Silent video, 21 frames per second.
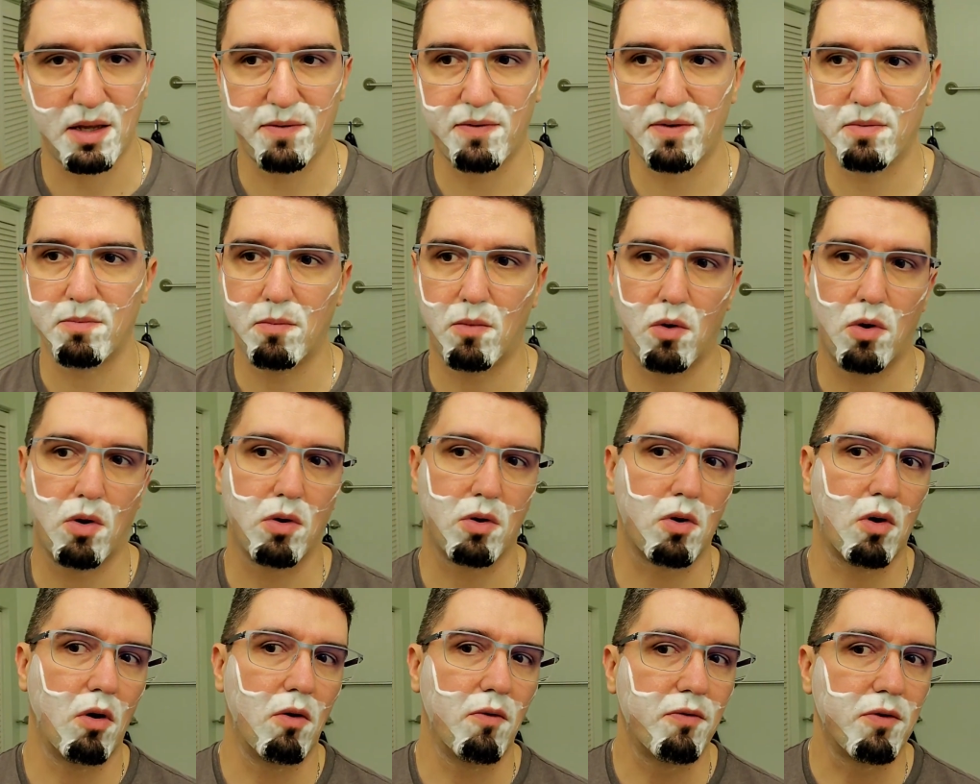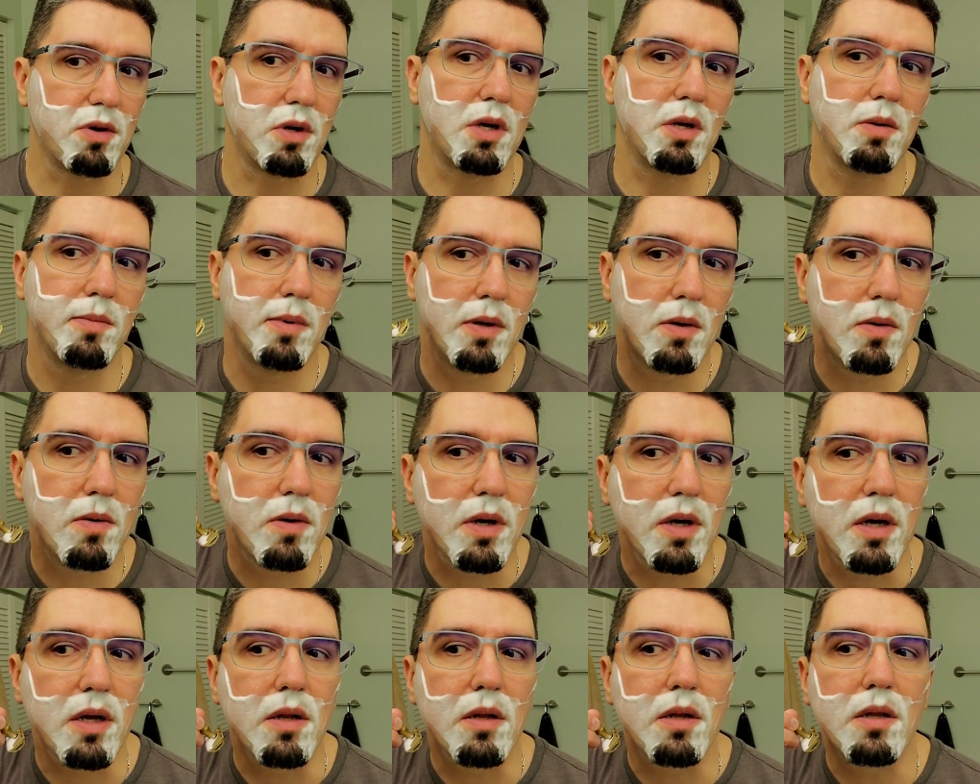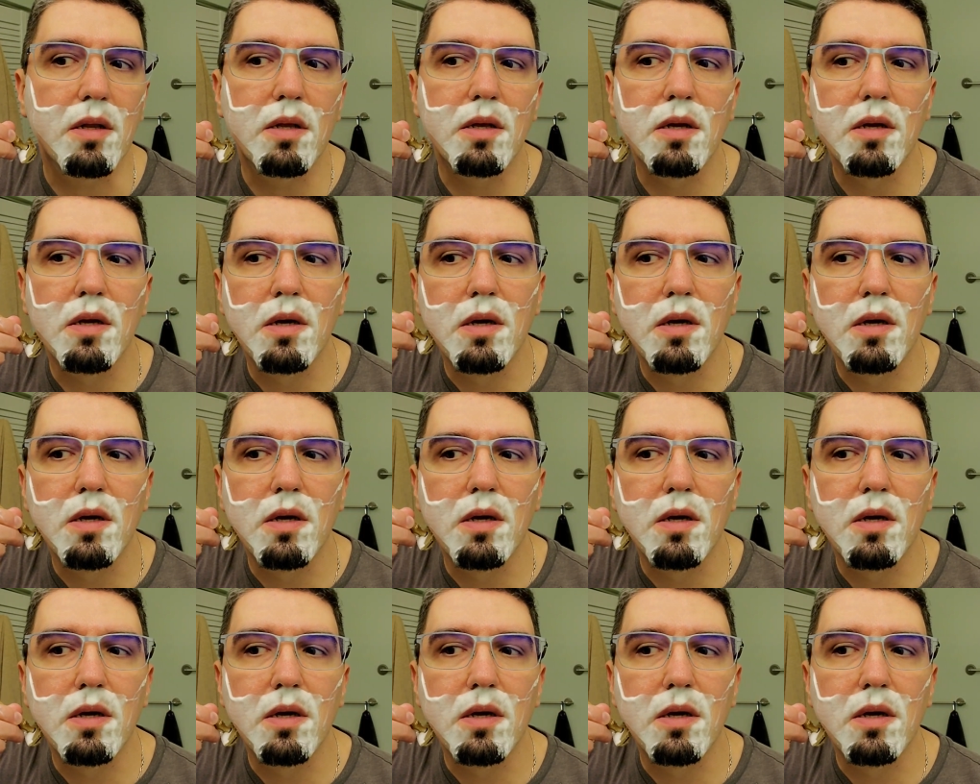it even more comfortable and